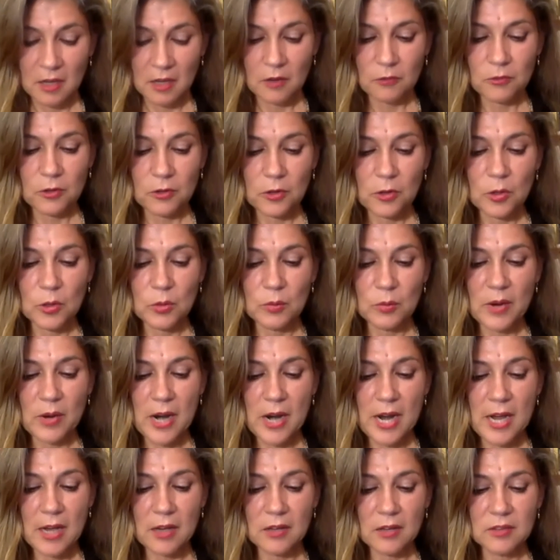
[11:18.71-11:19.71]
furrowed
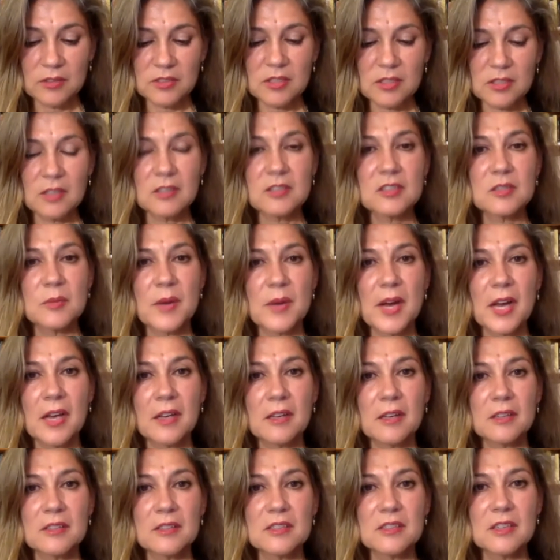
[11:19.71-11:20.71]
brows,
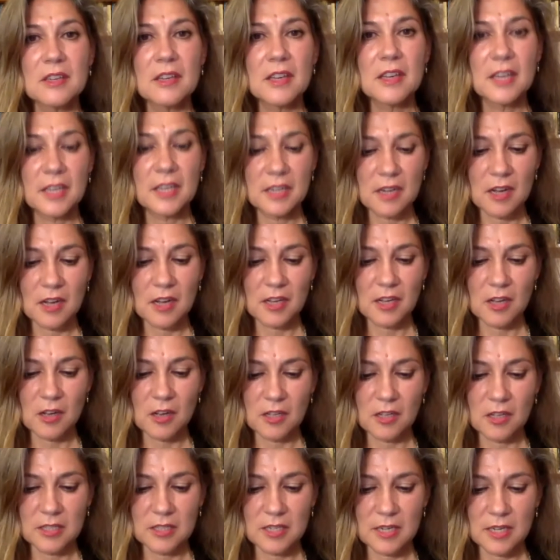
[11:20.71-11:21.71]
smiles, and eye
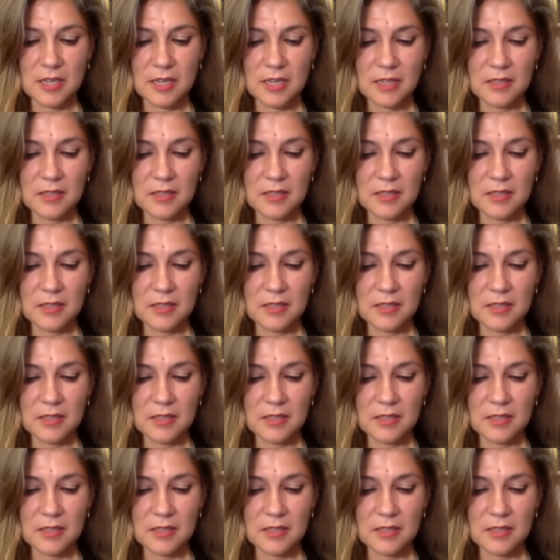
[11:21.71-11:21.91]
contact.